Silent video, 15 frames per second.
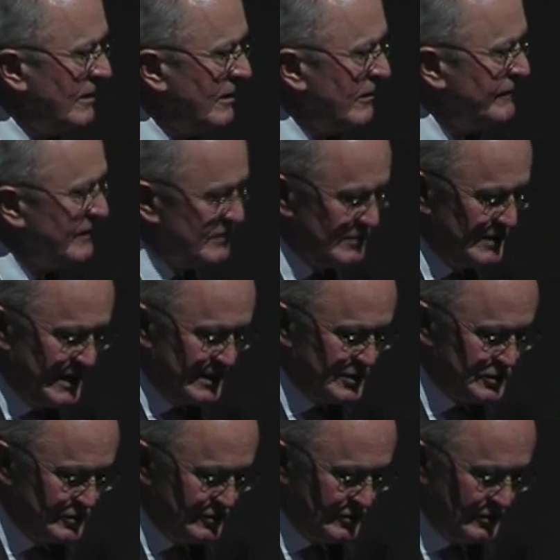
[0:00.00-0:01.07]
of
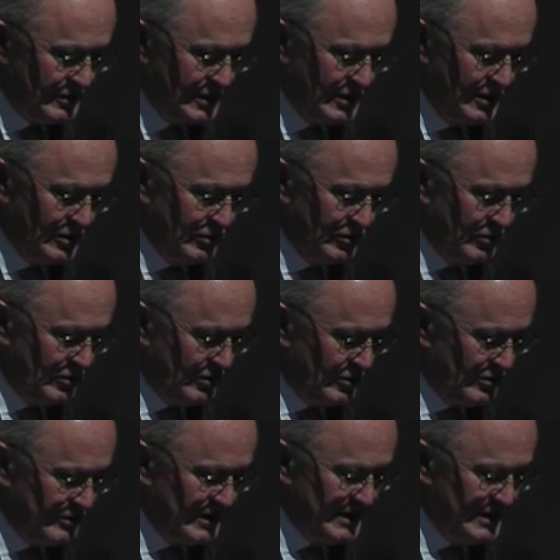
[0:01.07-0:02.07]
international law